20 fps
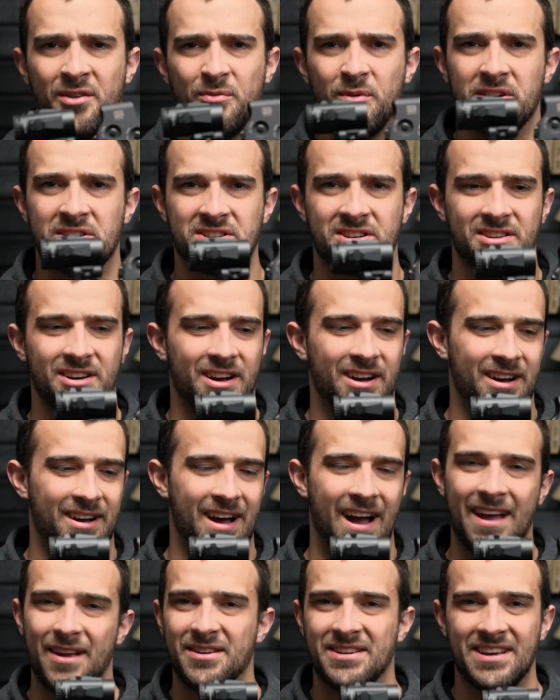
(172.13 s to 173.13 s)
which
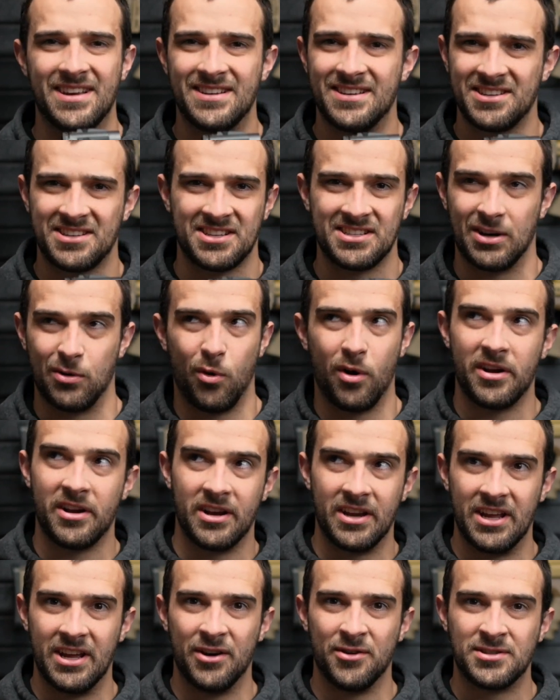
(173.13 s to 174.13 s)
I did just because I wanted
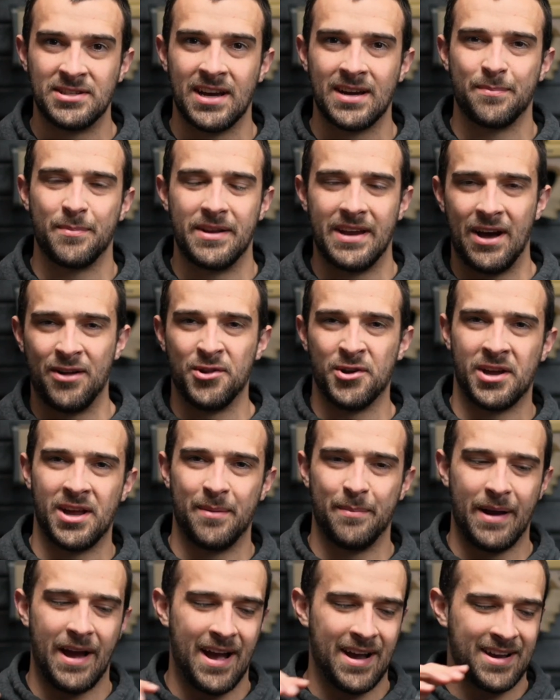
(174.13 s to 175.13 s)
an EOTech, but now
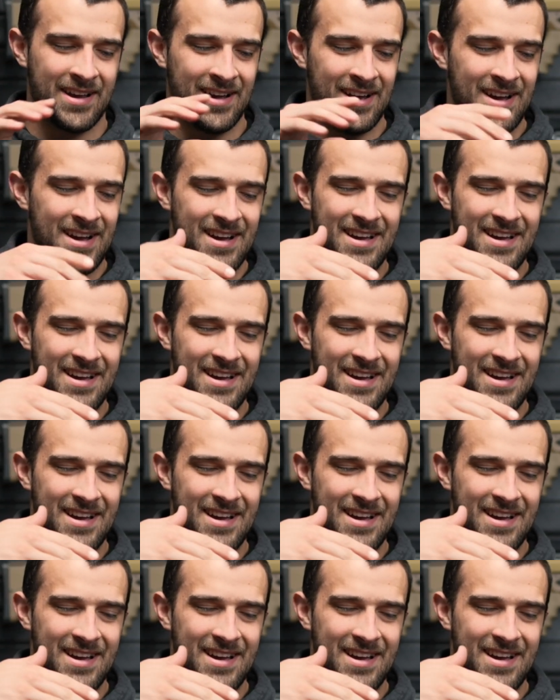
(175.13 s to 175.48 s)
looking back,